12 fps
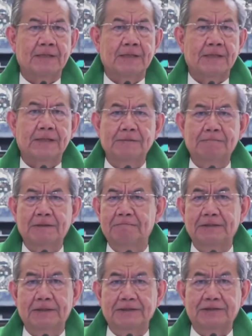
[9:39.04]
I
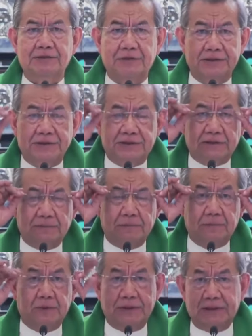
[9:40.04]
remember a story
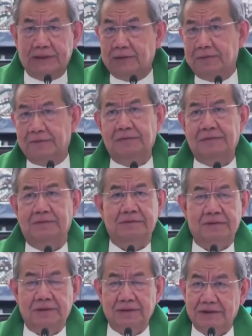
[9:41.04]
somewhere,
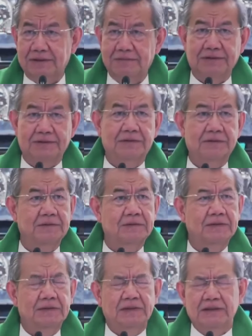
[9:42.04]
long time ago,
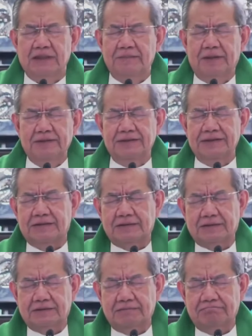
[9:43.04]
about
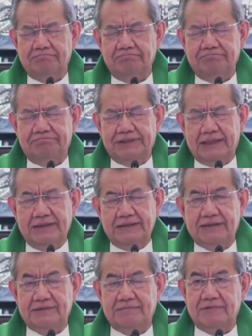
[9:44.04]
this
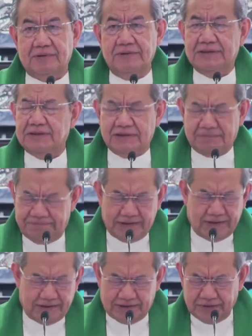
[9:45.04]
pianist, concert
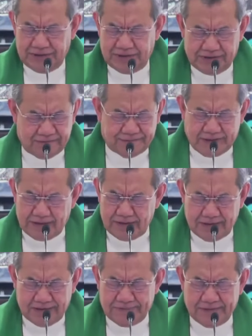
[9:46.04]
pianist, who did
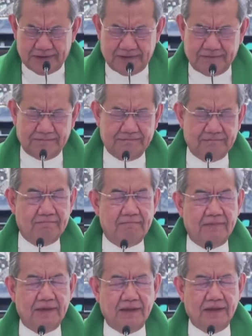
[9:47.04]
very, very good.
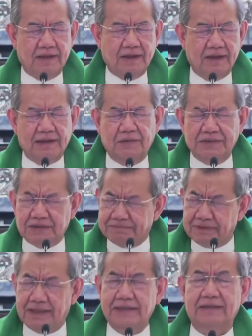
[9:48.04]
And he was
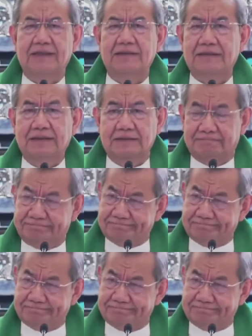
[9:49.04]
blind, I heard.